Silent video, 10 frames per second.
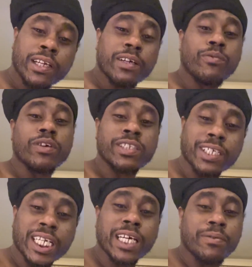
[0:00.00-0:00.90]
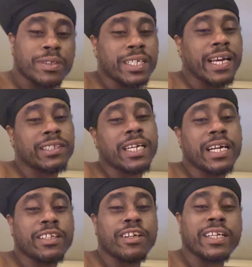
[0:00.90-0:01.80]
what she did was the accident.
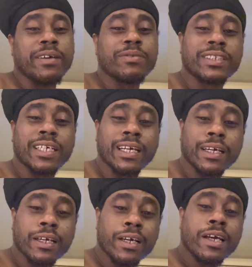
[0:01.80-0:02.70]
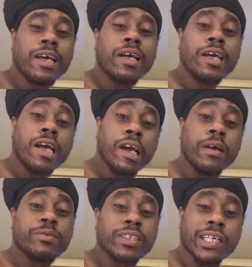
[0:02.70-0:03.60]
I thought they were saying,
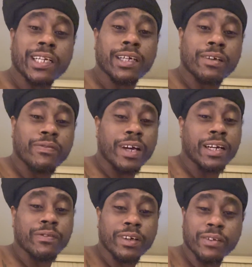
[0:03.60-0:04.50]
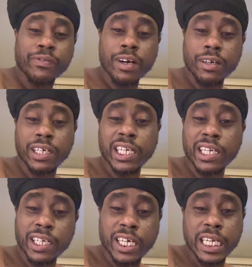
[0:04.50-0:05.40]
him stealing Cadillac
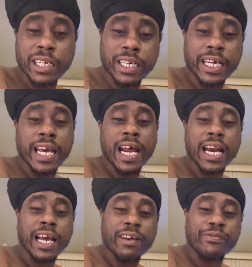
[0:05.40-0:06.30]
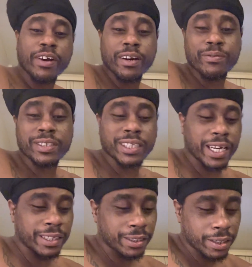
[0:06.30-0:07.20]
convertible, getting the Cadillac Converter was the
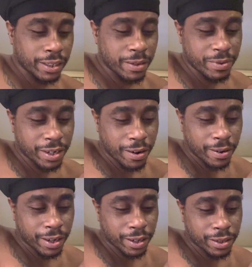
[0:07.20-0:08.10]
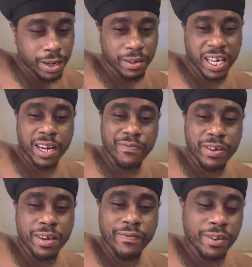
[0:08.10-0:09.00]
accident. Let me go here because I get the
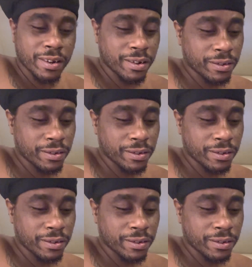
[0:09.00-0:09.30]
video.